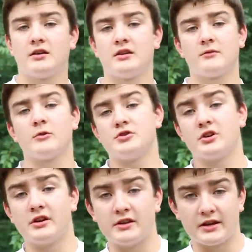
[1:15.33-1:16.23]
And then once
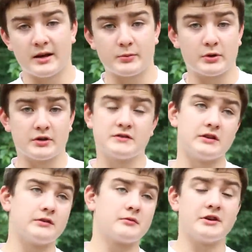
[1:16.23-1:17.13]
you get in the app, you're going to
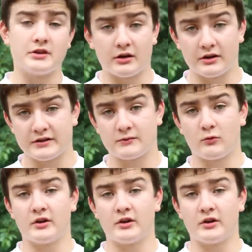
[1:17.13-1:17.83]
see three dots.